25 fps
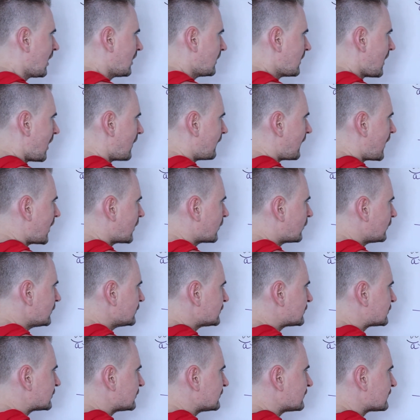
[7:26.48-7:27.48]
Now we are
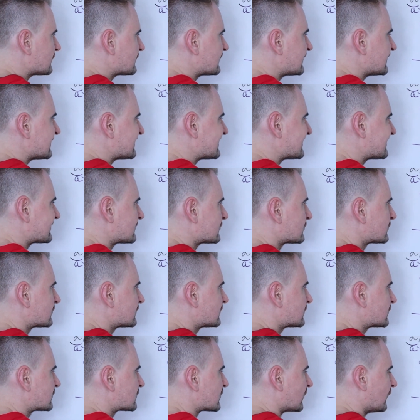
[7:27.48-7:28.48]
going to use these
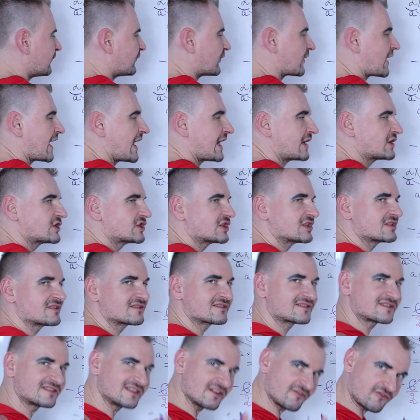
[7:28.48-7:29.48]
two
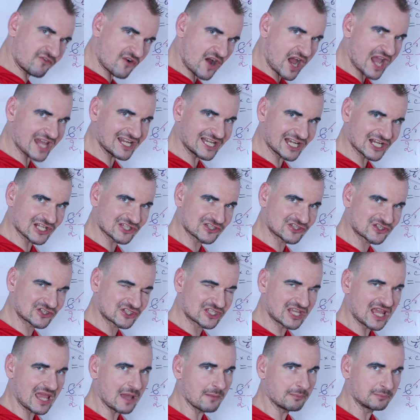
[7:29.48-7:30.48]
fractions, the final
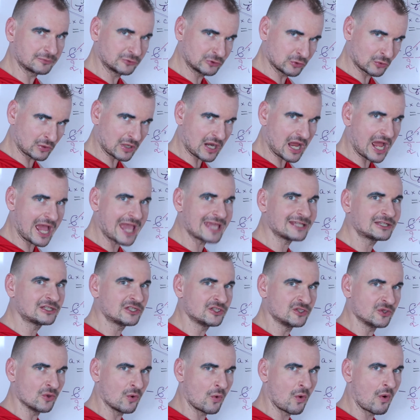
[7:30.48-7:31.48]
step, to write
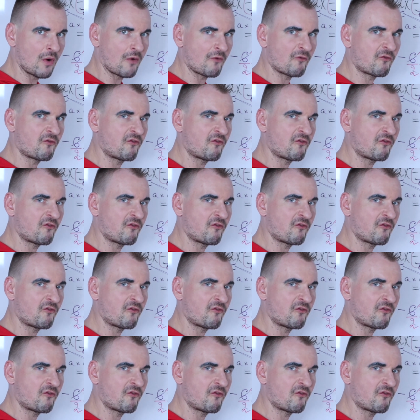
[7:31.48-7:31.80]
your